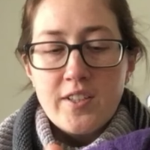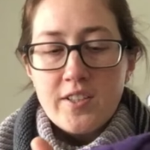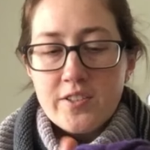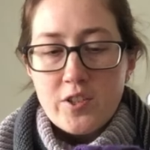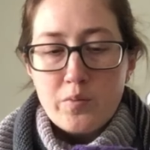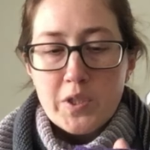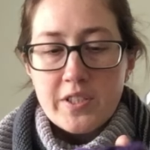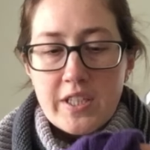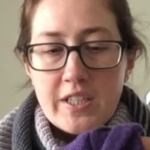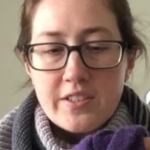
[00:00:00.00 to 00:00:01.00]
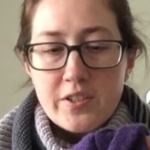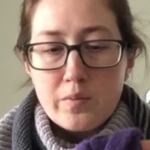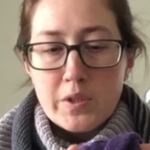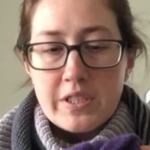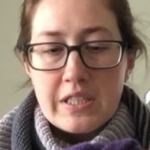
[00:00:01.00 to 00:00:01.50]
super tight,
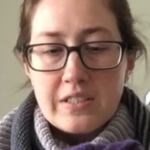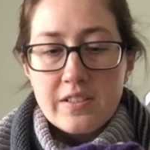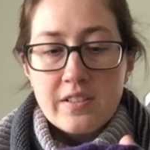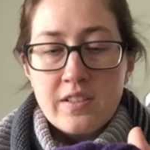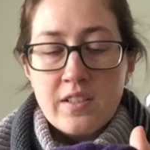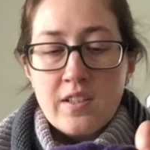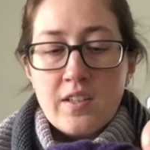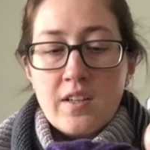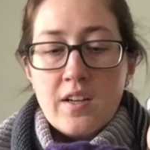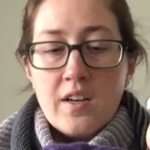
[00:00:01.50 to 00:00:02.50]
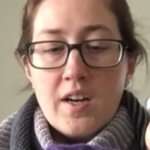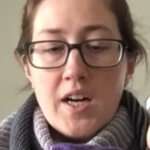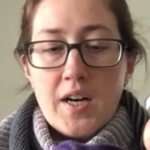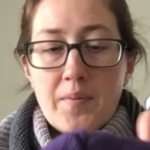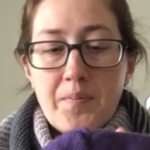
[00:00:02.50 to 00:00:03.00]
super dense,
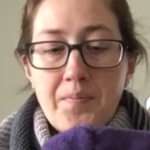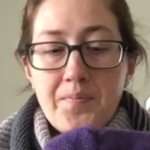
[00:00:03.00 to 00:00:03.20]
and